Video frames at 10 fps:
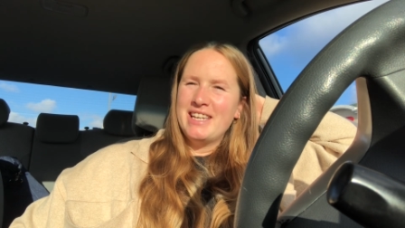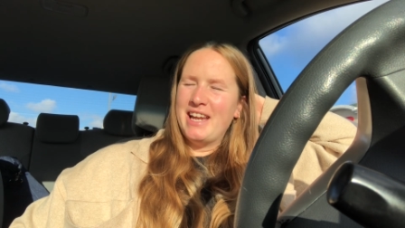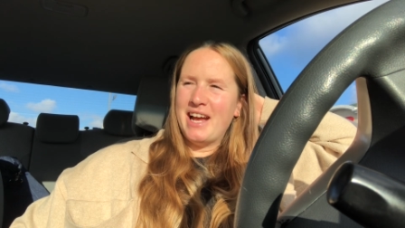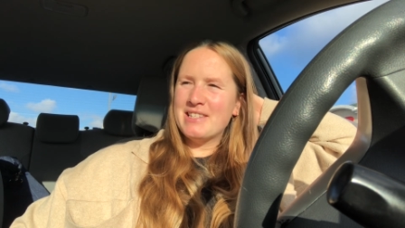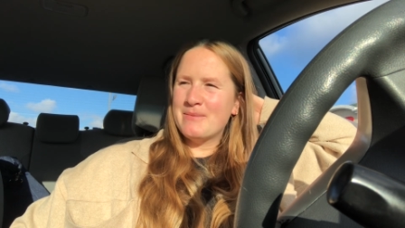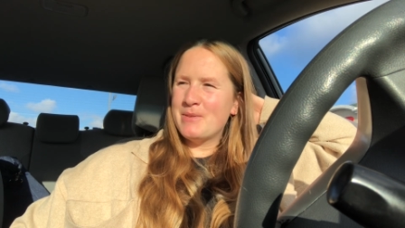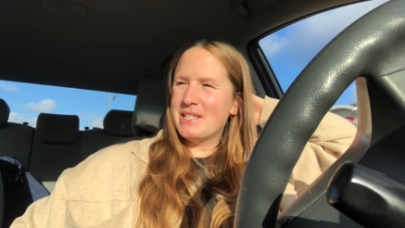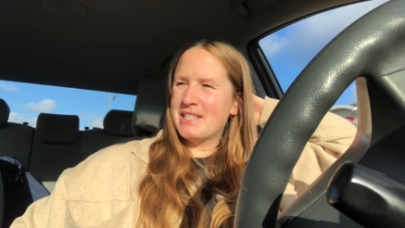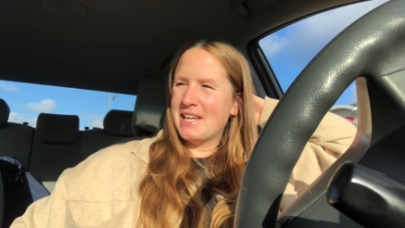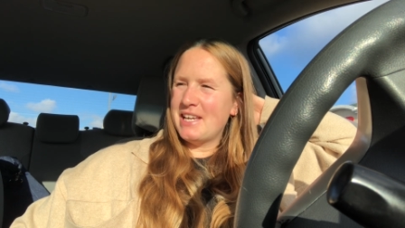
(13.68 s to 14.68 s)
it hasn't been
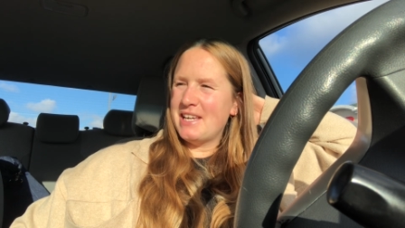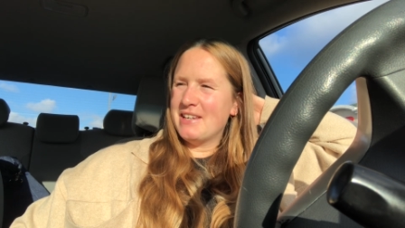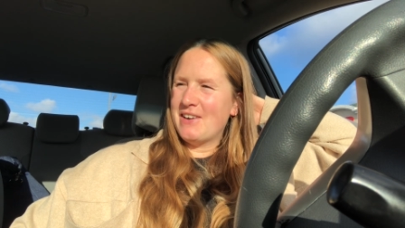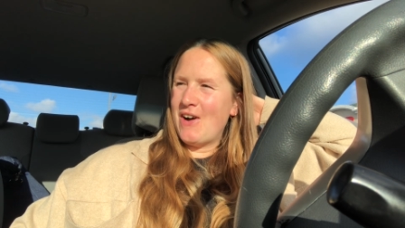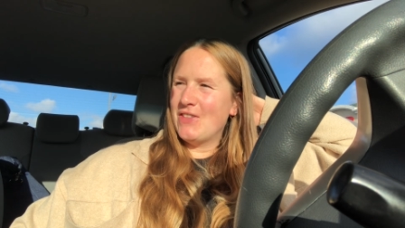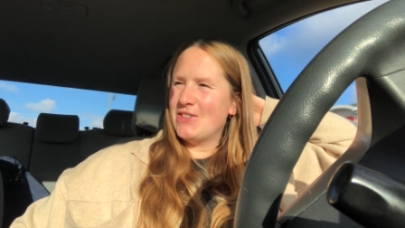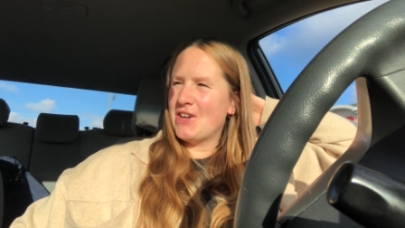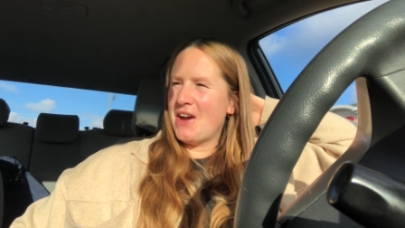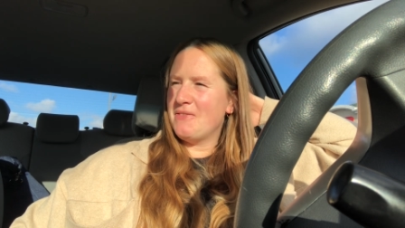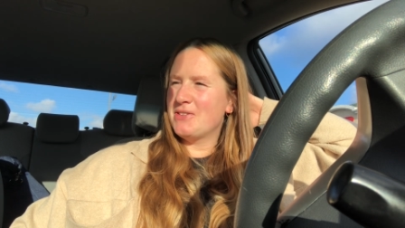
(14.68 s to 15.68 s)
sunny all the
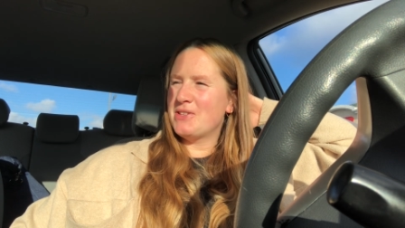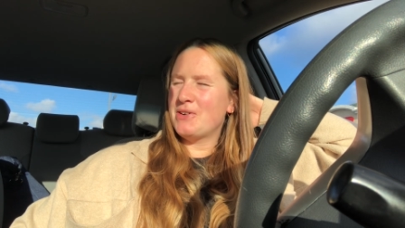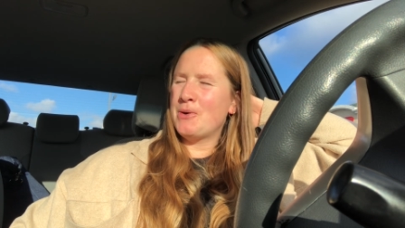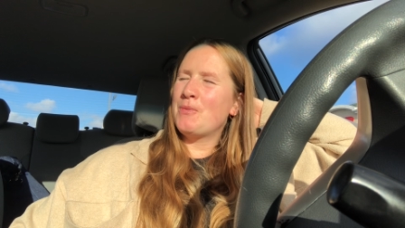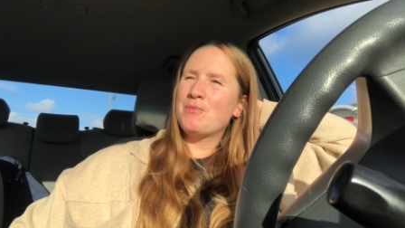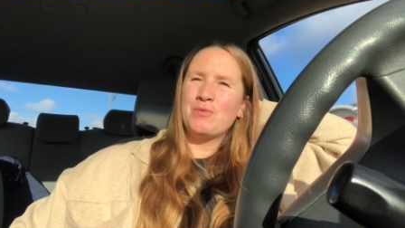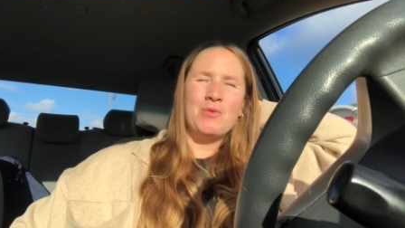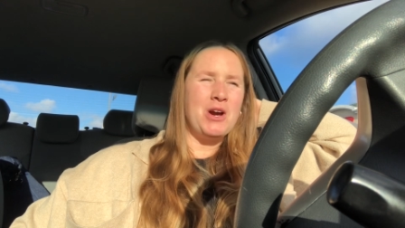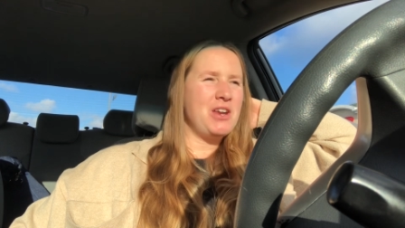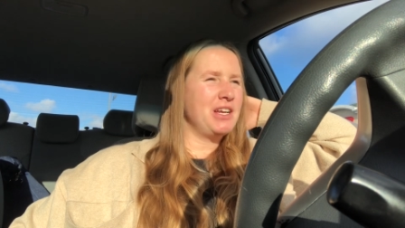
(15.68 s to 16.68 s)
time. So
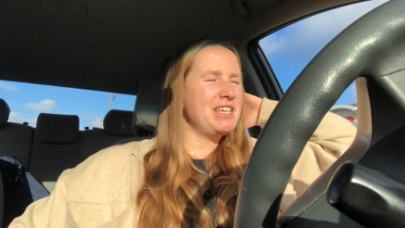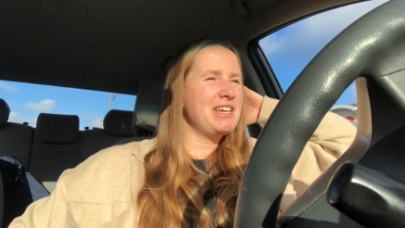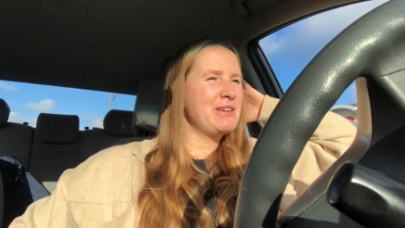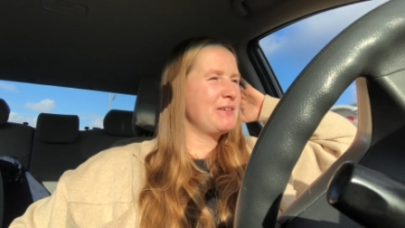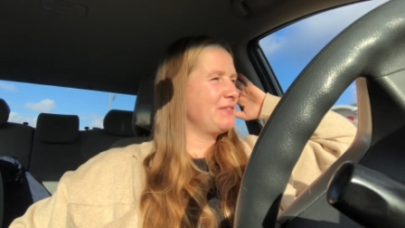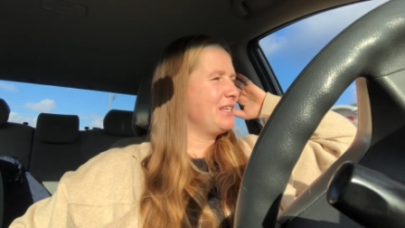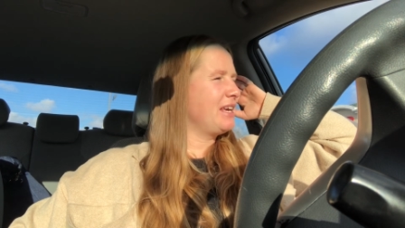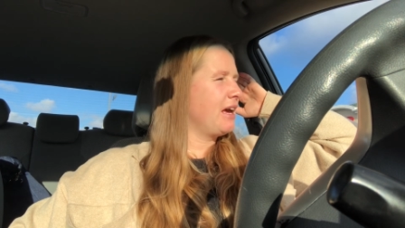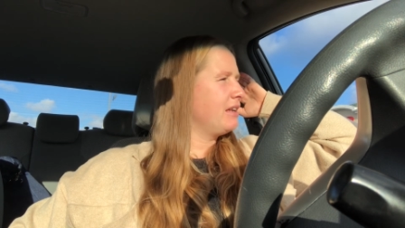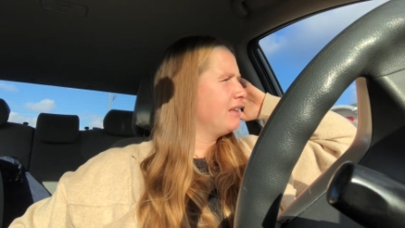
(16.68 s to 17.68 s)
why not take it when we
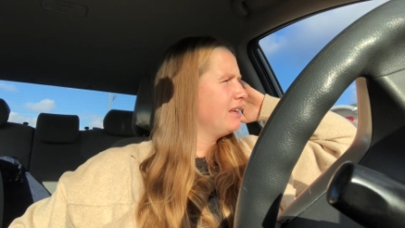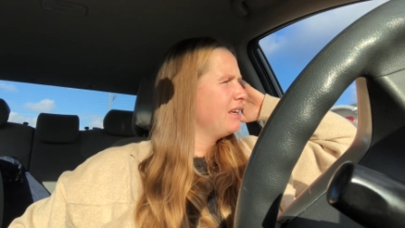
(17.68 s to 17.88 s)
can?